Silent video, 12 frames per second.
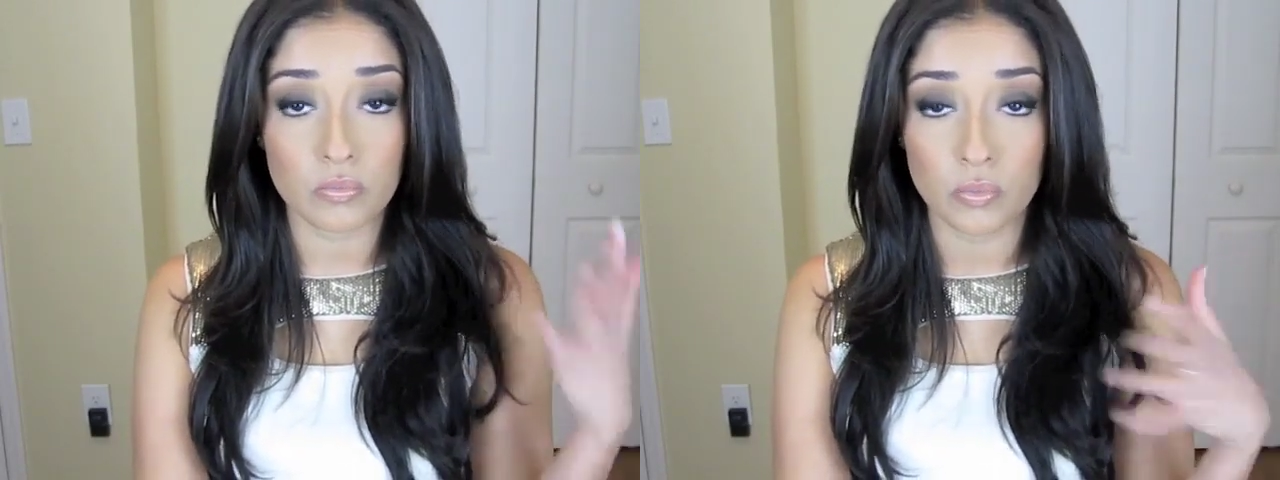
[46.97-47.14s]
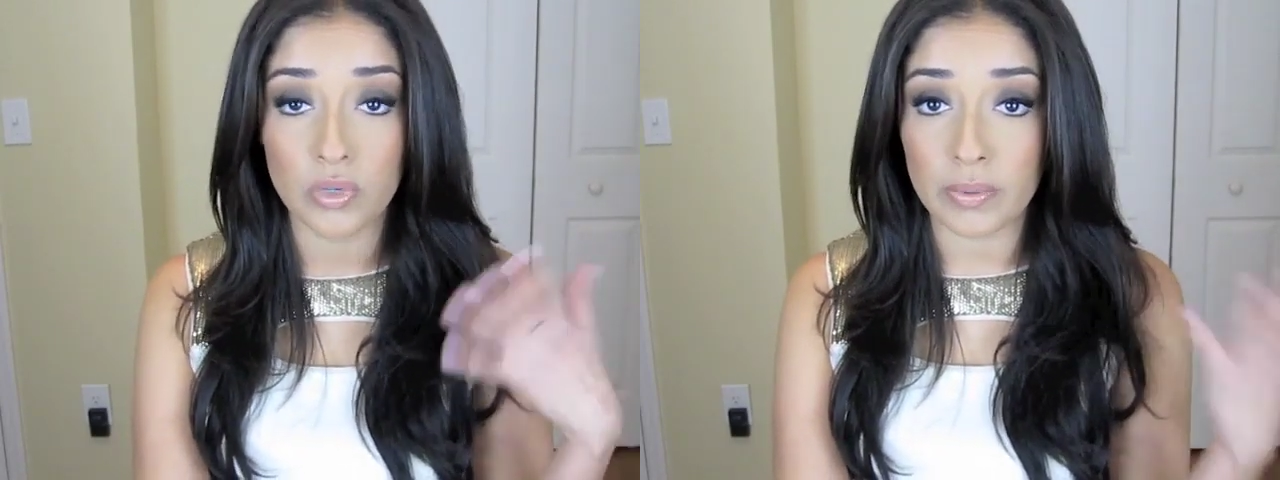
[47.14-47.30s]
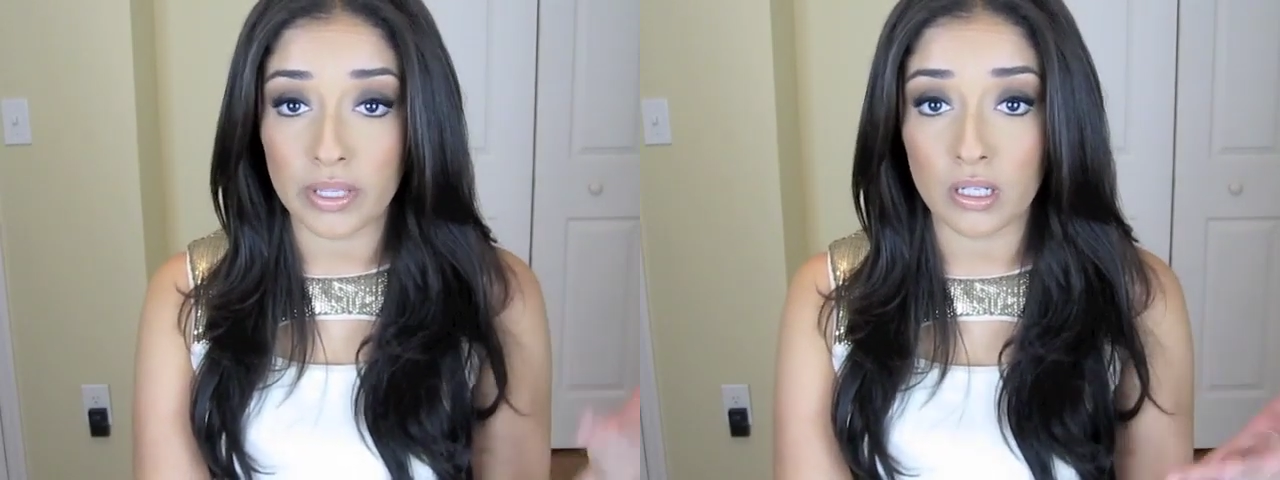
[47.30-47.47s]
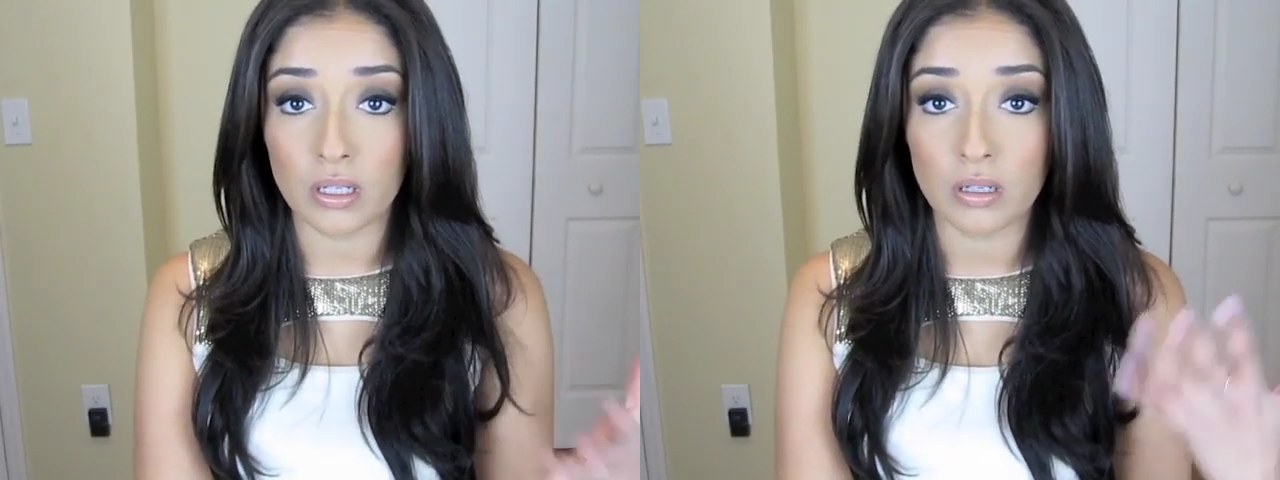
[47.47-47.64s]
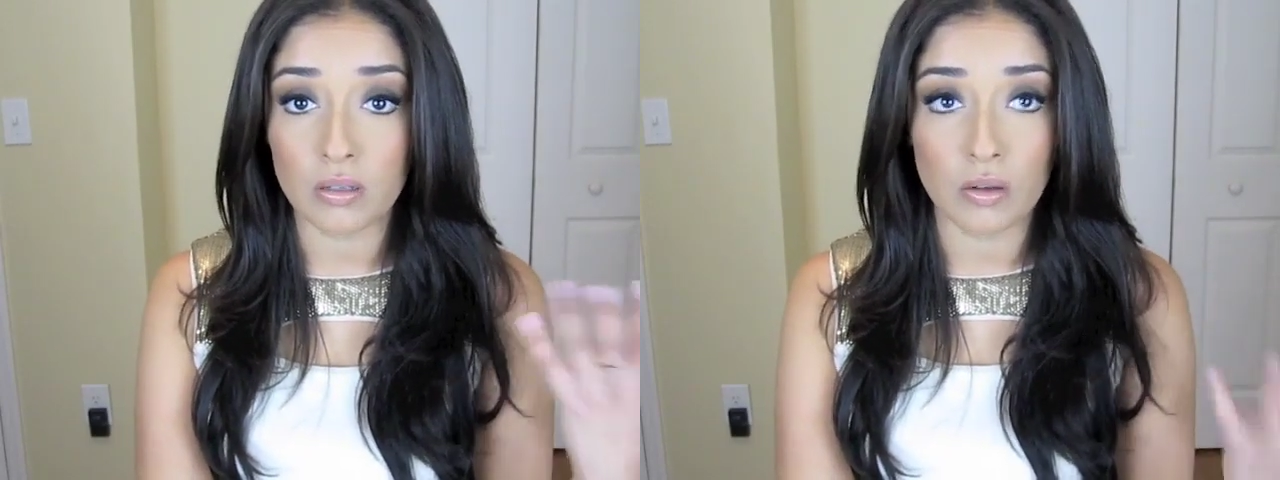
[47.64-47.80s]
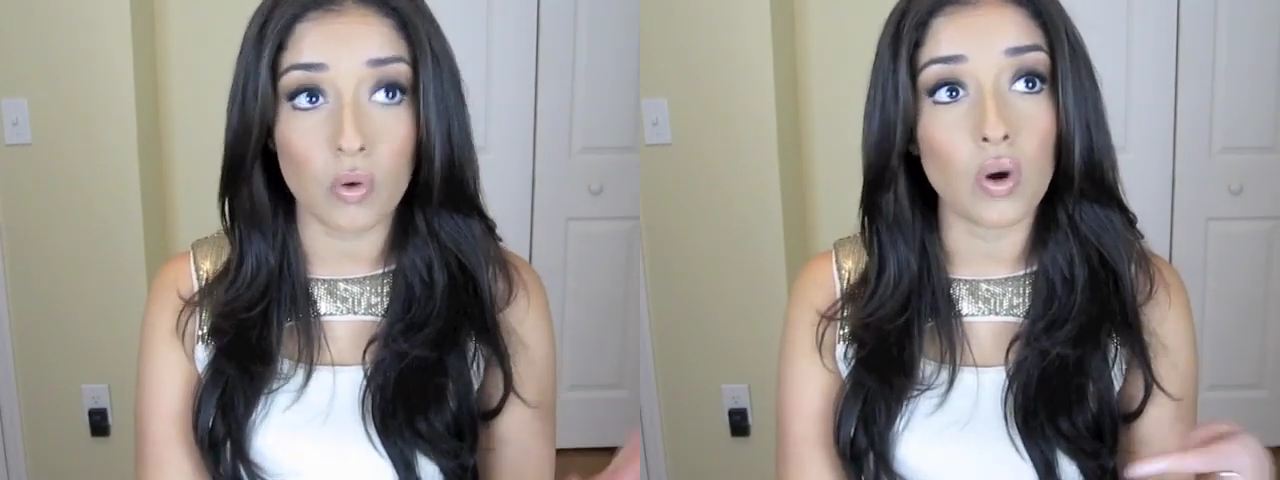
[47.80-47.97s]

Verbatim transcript: women,